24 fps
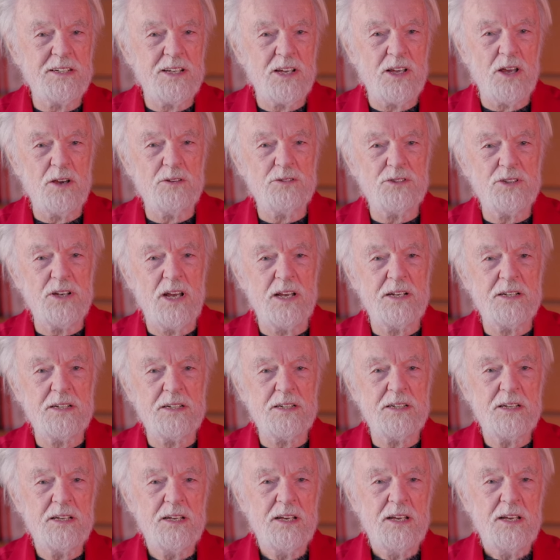
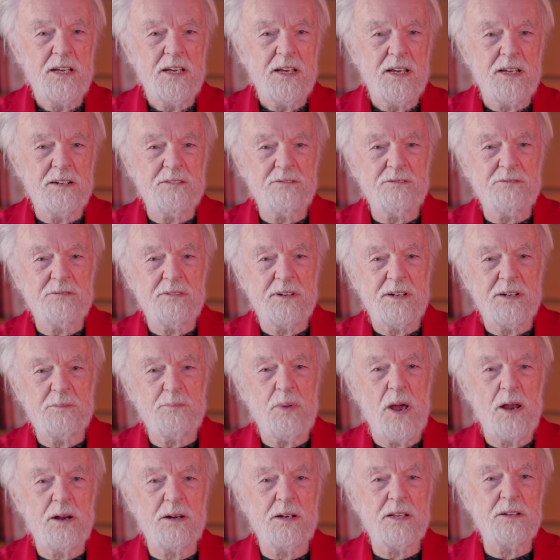negotiator, and
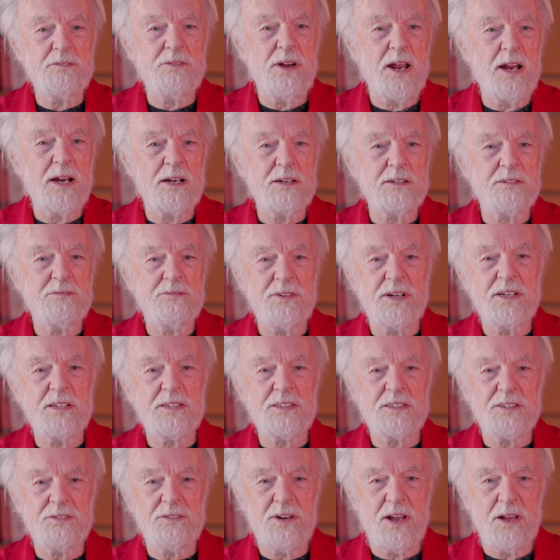apparently ran
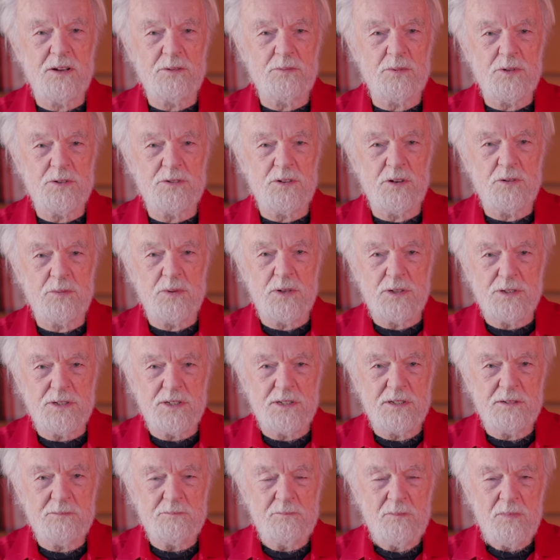rings around Woodrow
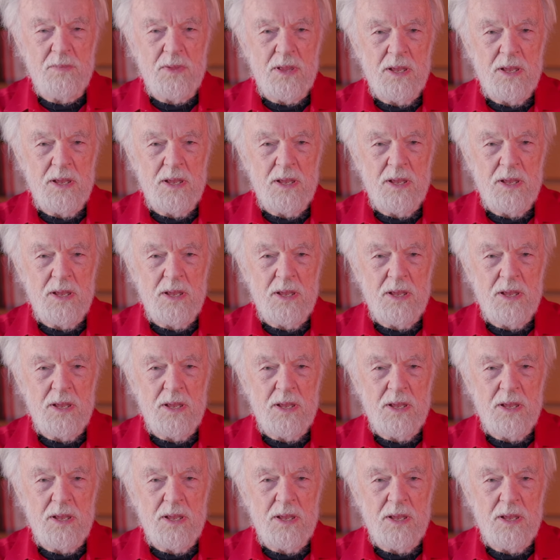Wilson.